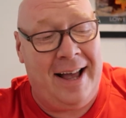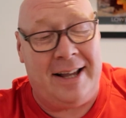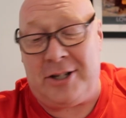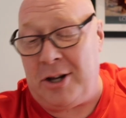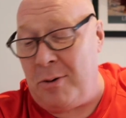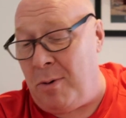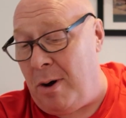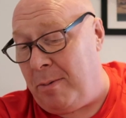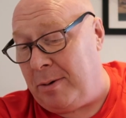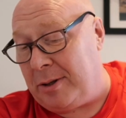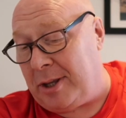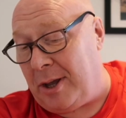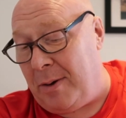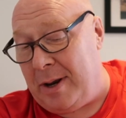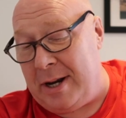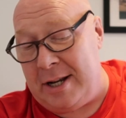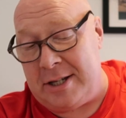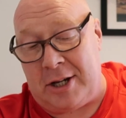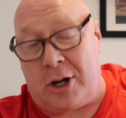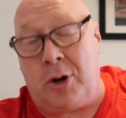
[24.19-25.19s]
So what we're
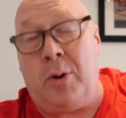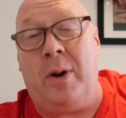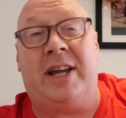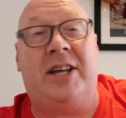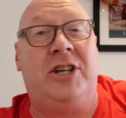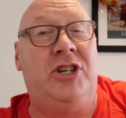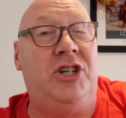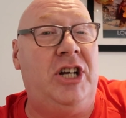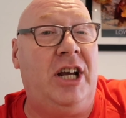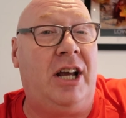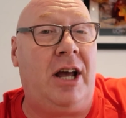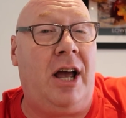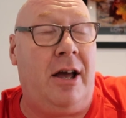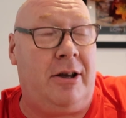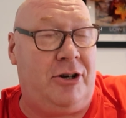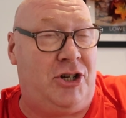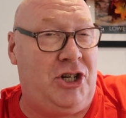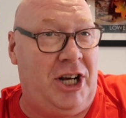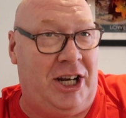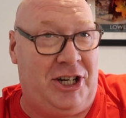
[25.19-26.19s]
doing is a quick
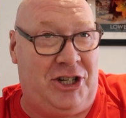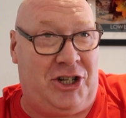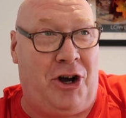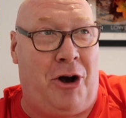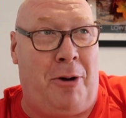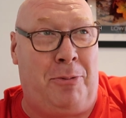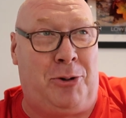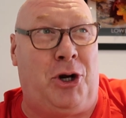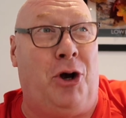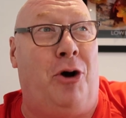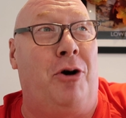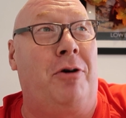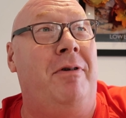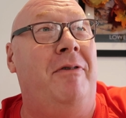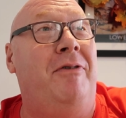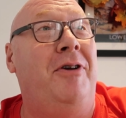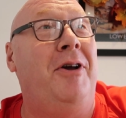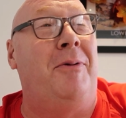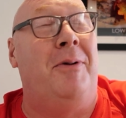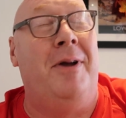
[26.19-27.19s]
shop
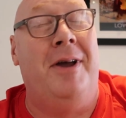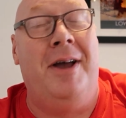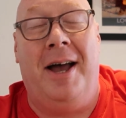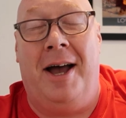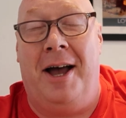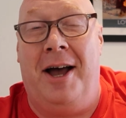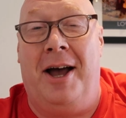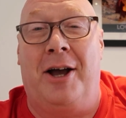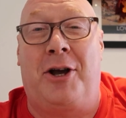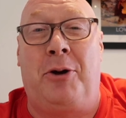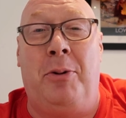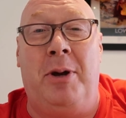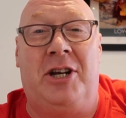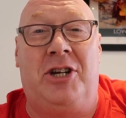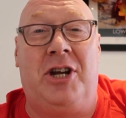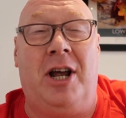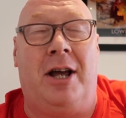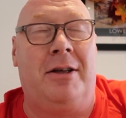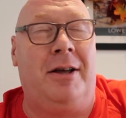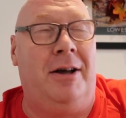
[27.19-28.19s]
review. Oh,
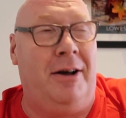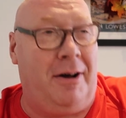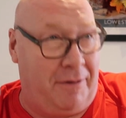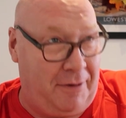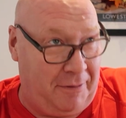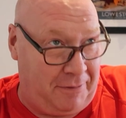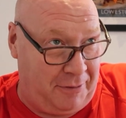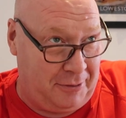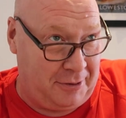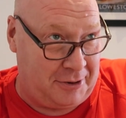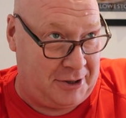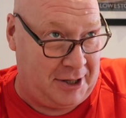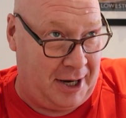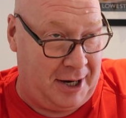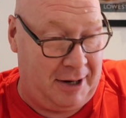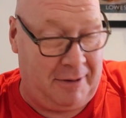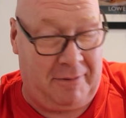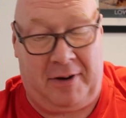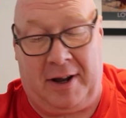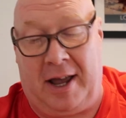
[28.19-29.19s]
for fuck's
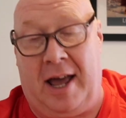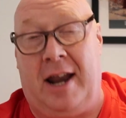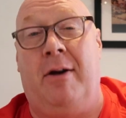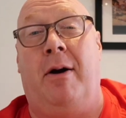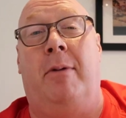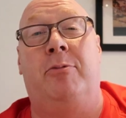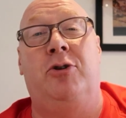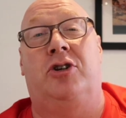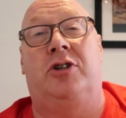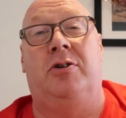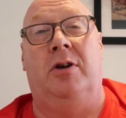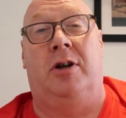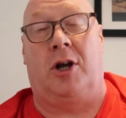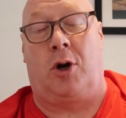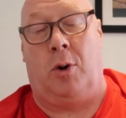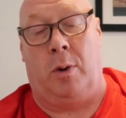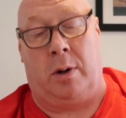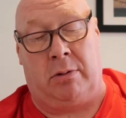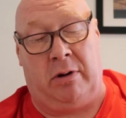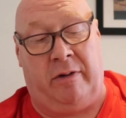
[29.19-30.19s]
sake, forget it. I'm just doing a
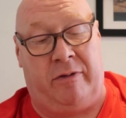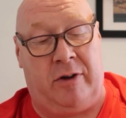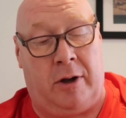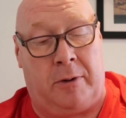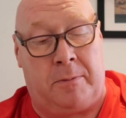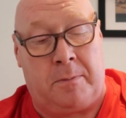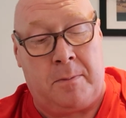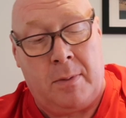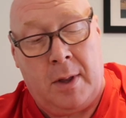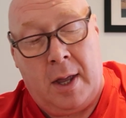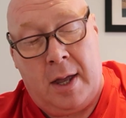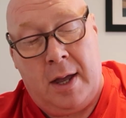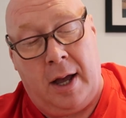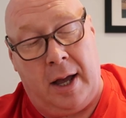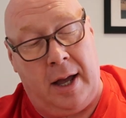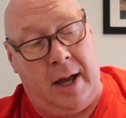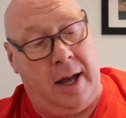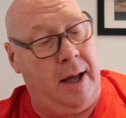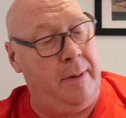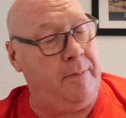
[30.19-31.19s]
quick review.
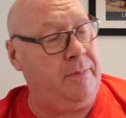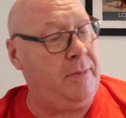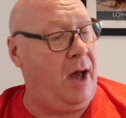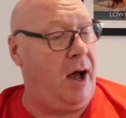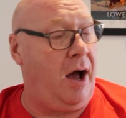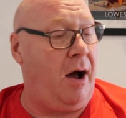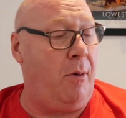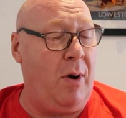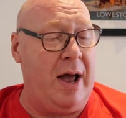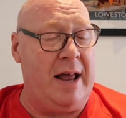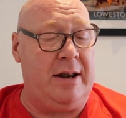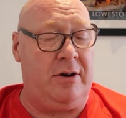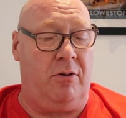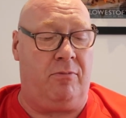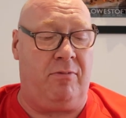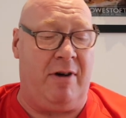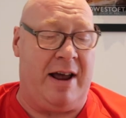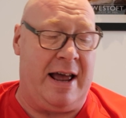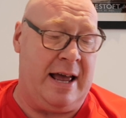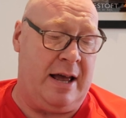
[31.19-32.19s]
I went
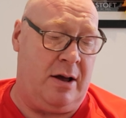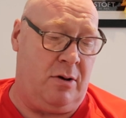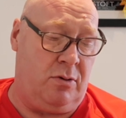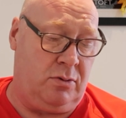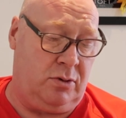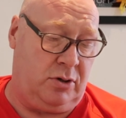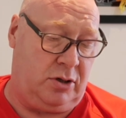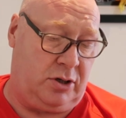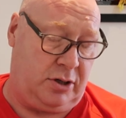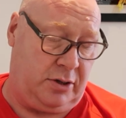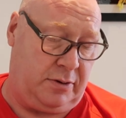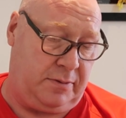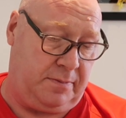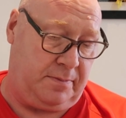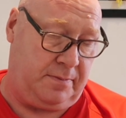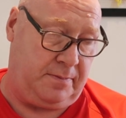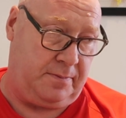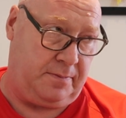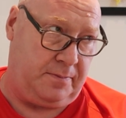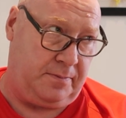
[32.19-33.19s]
round
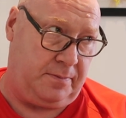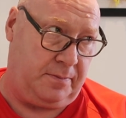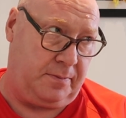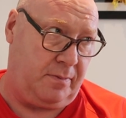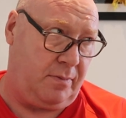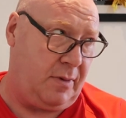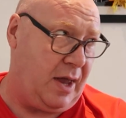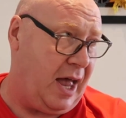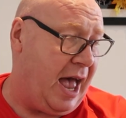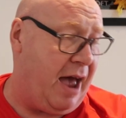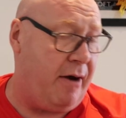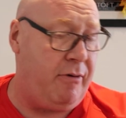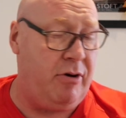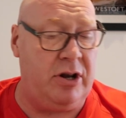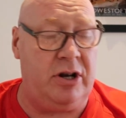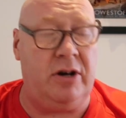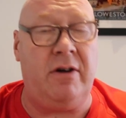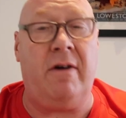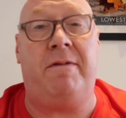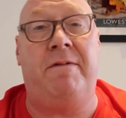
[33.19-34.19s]

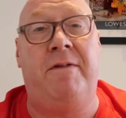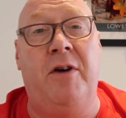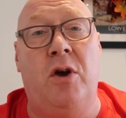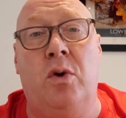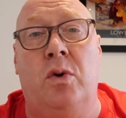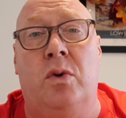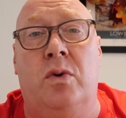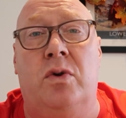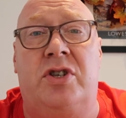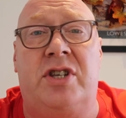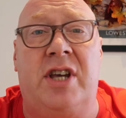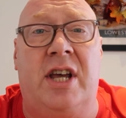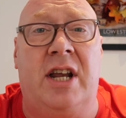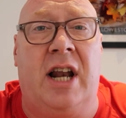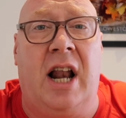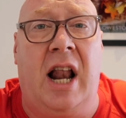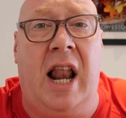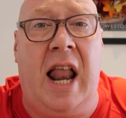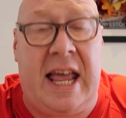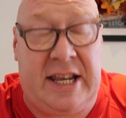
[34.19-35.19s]
Heron Foods
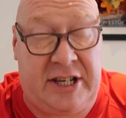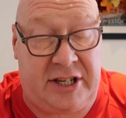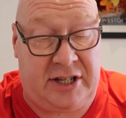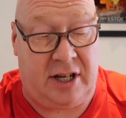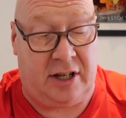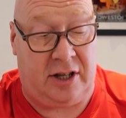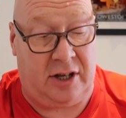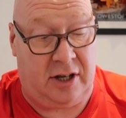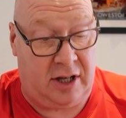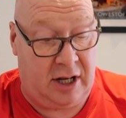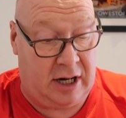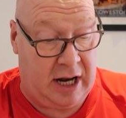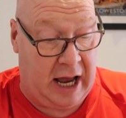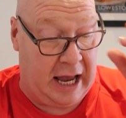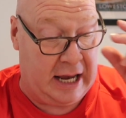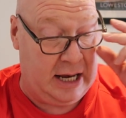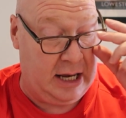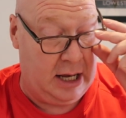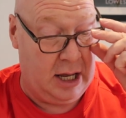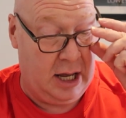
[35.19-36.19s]
in Leicester the other
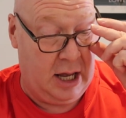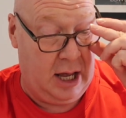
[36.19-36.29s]
day.